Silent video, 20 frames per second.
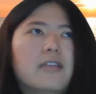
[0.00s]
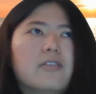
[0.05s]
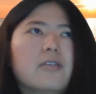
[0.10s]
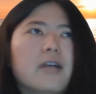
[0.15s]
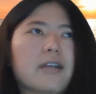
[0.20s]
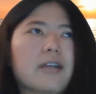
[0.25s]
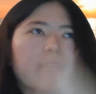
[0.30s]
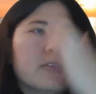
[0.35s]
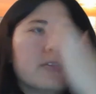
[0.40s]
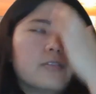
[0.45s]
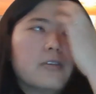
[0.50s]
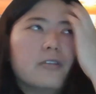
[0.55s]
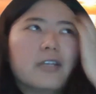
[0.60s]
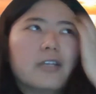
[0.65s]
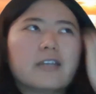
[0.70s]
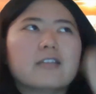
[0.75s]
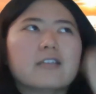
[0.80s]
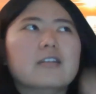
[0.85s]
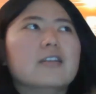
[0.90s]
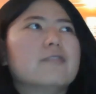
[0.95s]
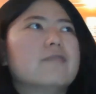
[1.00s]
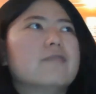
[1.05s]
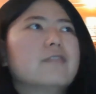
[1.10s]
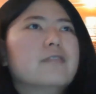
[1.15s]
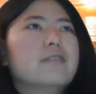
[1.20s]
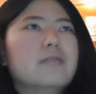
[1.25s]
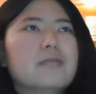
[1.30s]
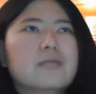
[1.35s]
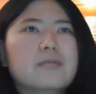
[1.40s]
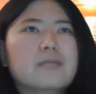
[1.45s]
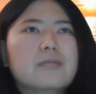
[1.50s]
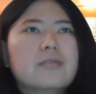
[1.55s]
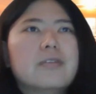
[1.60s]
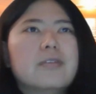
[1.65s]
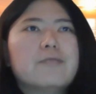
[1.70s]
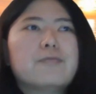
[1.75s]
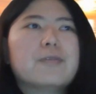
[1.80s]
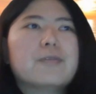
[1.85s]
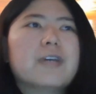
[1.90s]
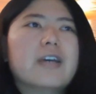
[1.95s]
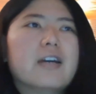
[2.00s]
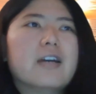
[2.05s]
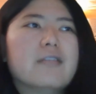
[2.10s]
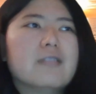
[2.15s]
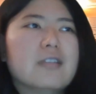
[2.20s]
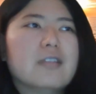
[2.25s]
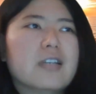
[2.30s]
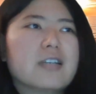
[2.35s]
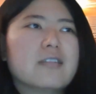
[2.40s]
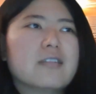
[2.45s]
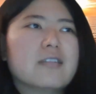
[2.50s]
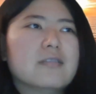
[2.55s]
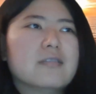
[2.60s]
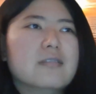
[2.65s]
I don't know, like if we have like,